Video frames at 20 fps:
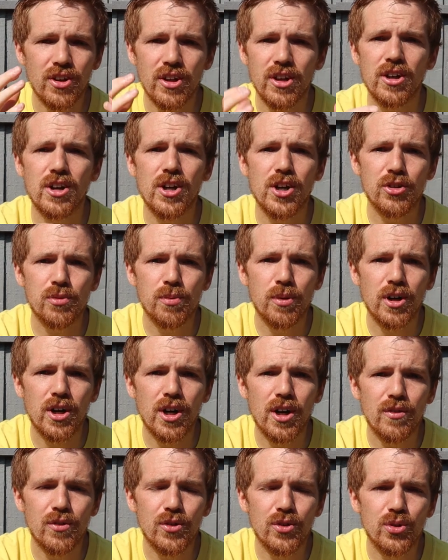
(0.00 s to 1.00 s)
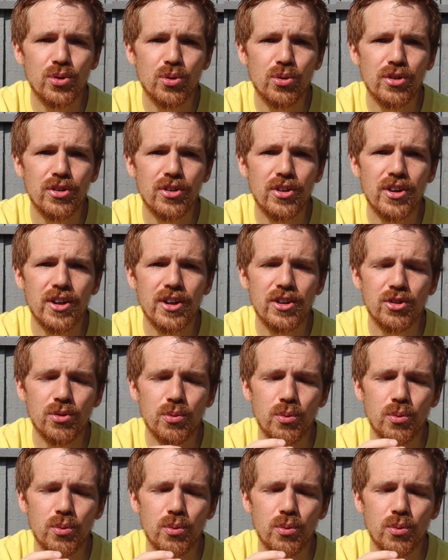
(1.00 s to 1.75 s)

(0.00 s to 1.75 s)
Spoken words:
is a large part of the story today.